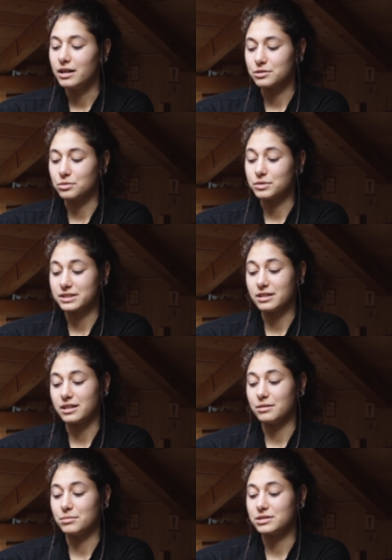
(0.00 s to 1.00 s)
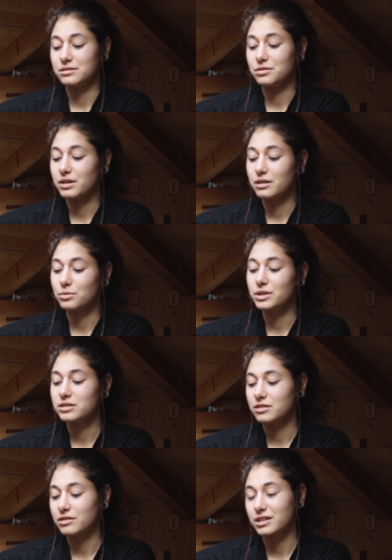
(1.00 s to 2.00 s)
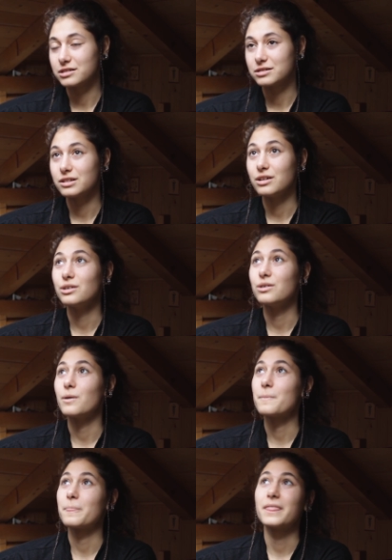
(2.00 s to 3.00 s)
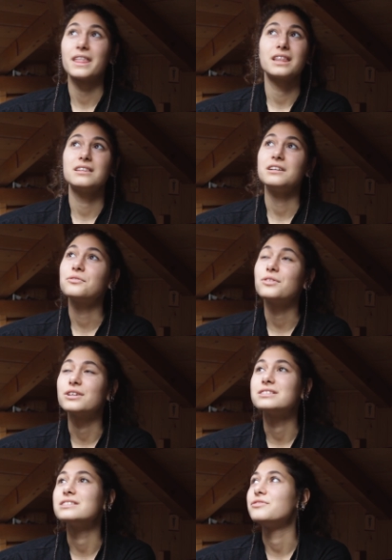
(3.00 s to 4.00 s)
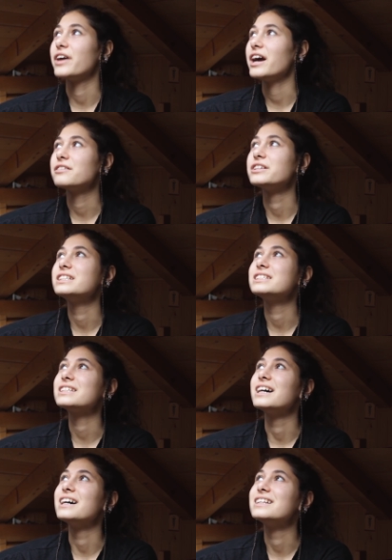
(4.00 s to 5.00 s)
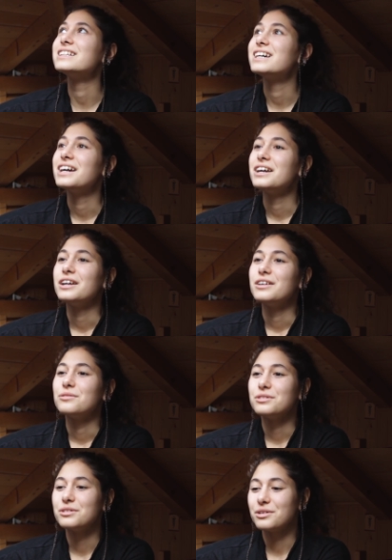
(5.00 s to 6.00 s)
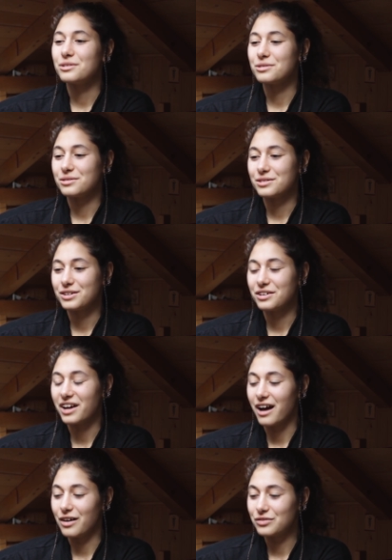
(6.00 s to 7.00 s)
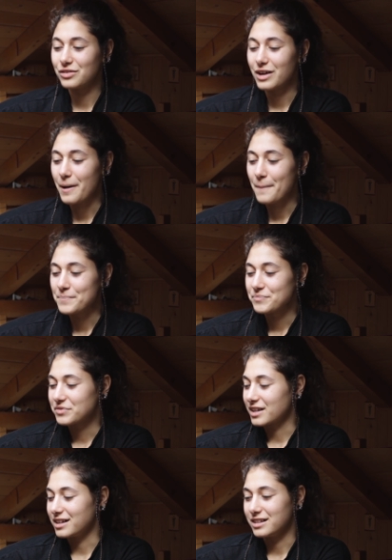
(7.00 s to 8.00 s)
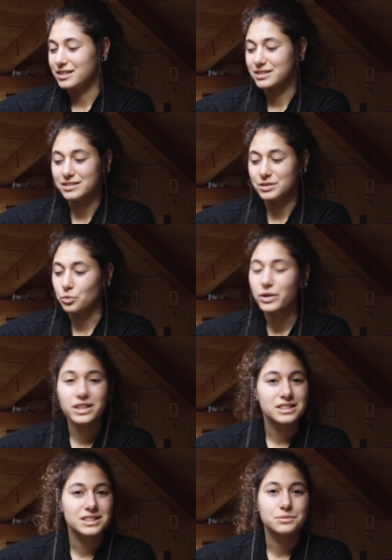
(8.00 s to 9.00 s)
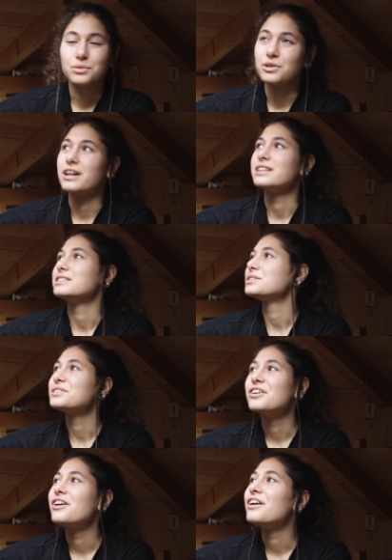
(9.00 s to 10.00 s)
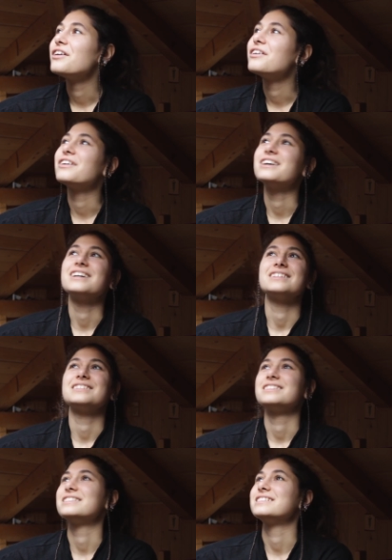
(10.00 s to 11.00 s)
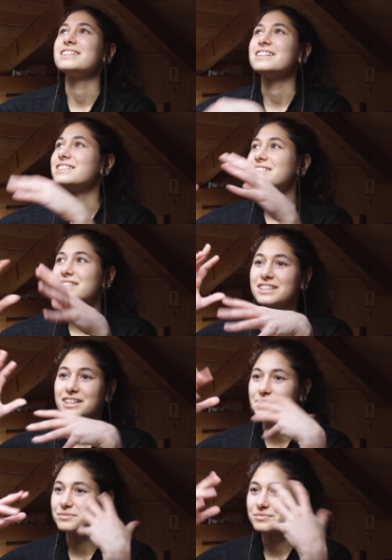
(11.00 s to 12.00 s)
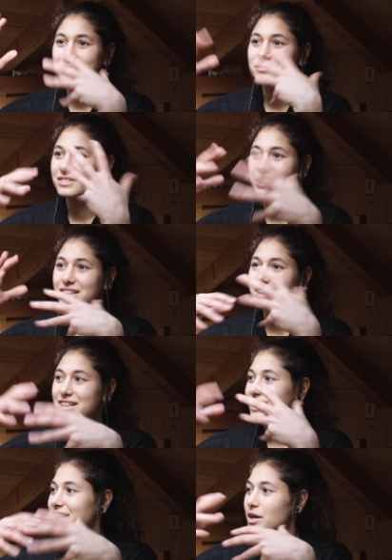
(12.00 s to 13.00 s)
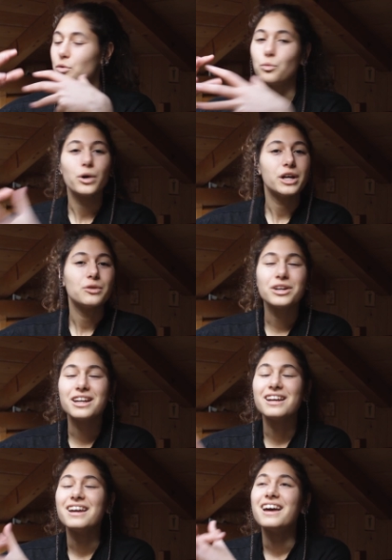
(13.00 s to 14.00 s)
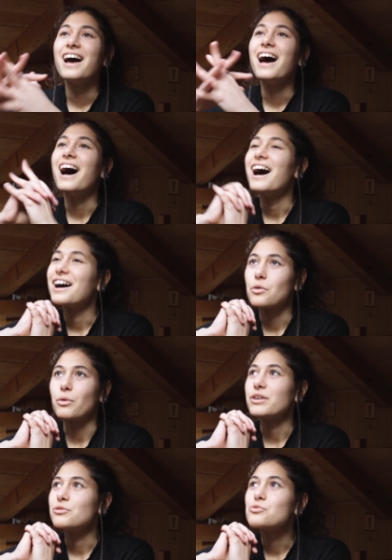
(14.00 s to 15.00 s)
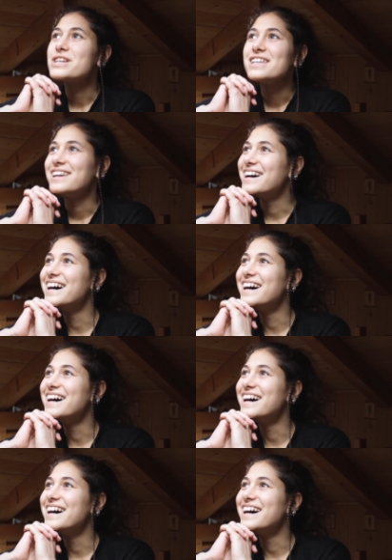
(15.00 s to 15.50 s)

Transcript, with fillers: It's always sunny, but during the winter it's so different, it varies and you know, you have uh, the winds, Bura and Jugo, and the seas, um, wavy, wavy,